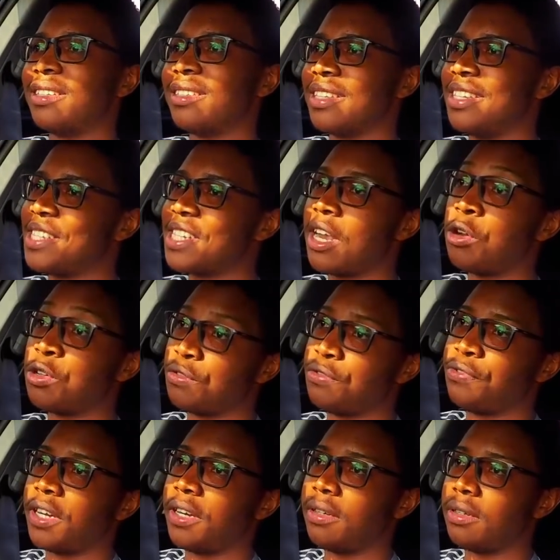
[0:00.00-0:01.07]
It's a lot of
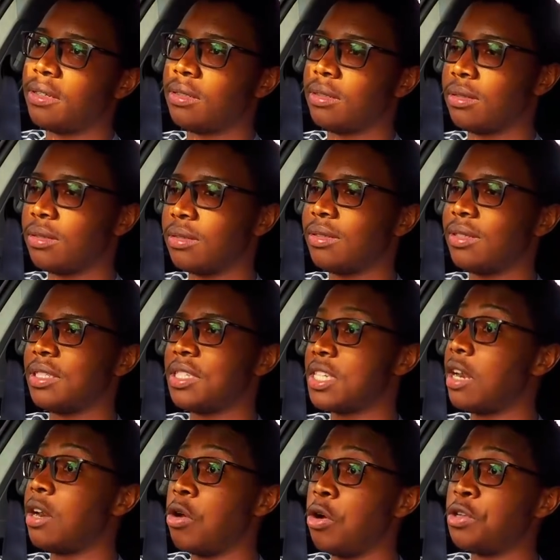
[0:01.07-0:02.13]
fun. It's a
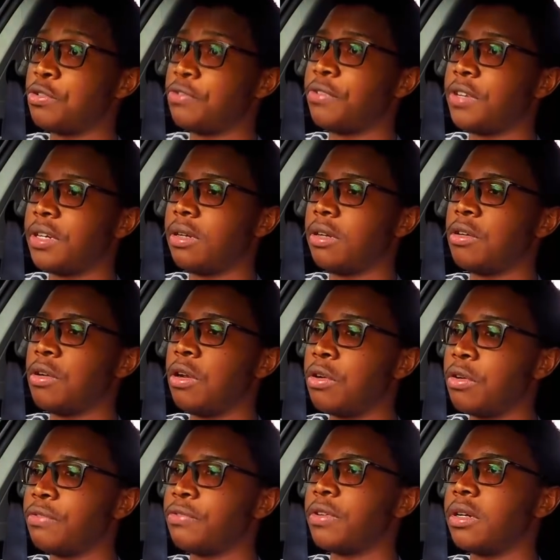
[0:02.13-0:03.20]
lot of fun. A lot
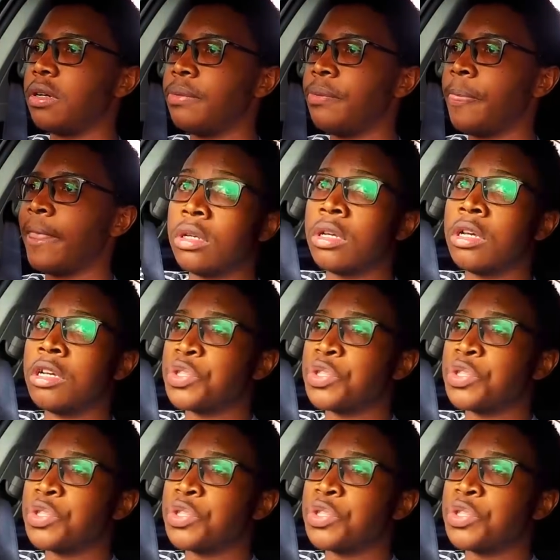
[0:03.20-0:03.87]
of fun.